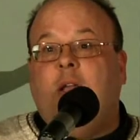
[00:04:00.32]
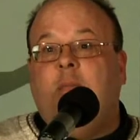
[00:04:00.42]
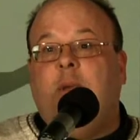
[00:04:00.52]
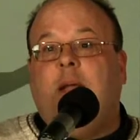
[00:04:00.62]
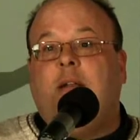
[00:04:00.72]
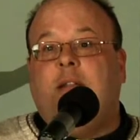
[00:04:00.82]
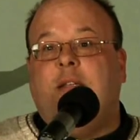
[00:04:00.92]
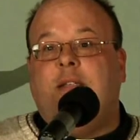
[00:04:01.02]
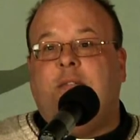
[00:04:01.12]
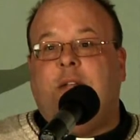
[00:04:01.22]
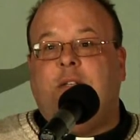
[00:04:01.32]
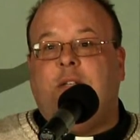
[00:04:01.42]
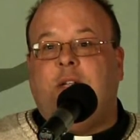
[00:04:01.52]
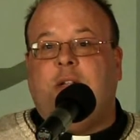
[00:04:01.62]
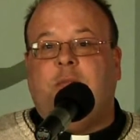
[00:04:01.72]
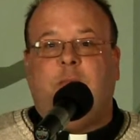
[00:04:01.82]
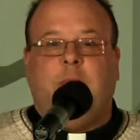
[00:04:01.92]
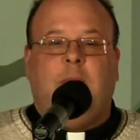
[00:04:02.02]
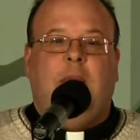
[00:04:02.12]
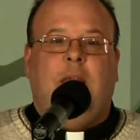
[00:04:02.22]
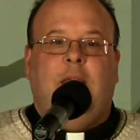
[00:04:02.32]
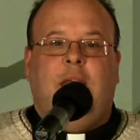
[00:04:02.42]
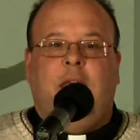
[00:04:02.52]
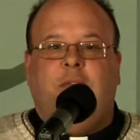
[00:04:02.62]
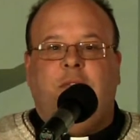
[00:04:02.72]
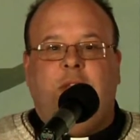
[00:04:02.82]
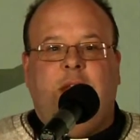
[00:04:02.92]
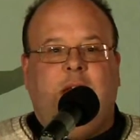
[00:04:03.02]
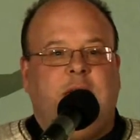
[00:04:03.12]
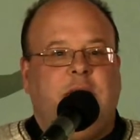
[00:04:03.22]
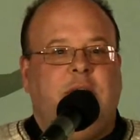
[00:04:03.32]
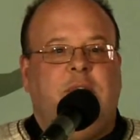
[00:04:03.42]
come back to this eventually. And for the next